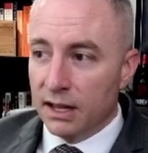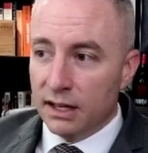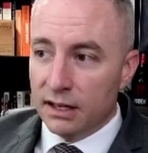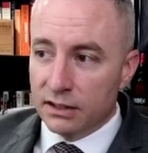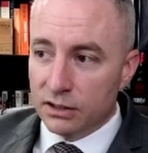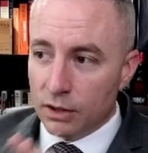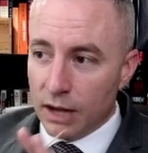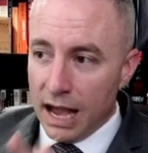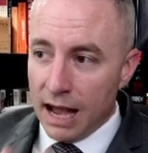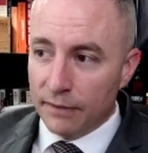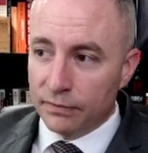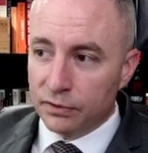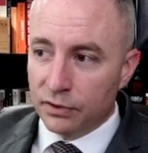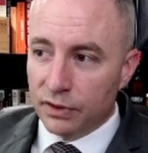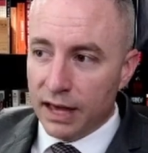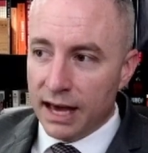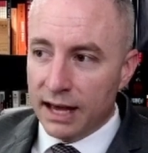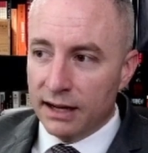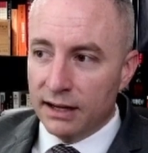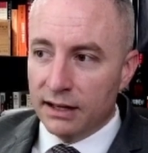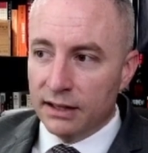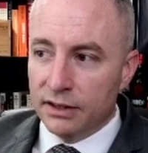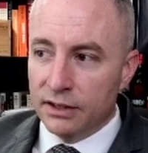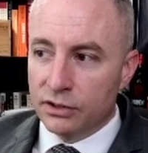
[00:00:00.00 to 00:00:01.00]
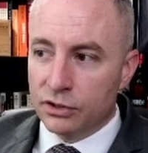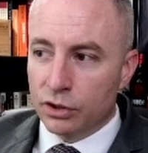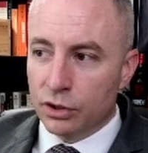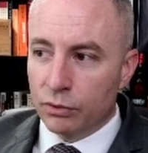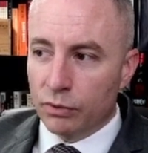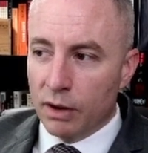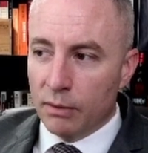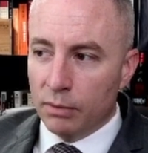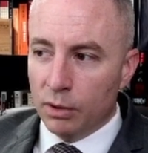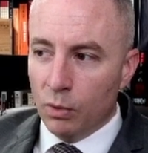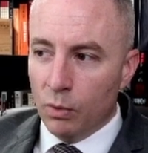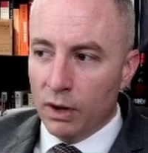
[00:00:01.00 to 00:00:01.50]
So after that, these are the
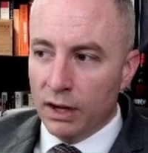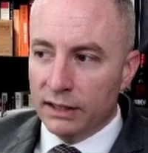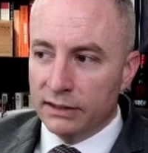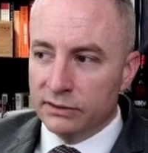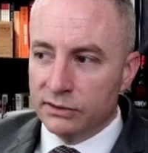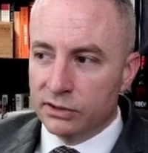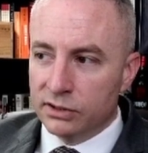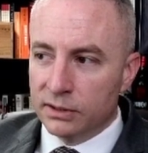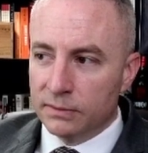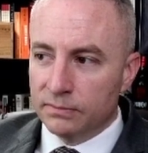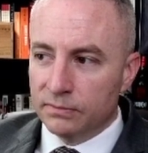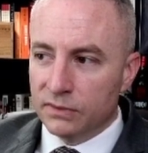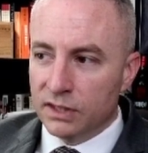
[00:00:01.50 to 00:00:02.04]
Rumble ones.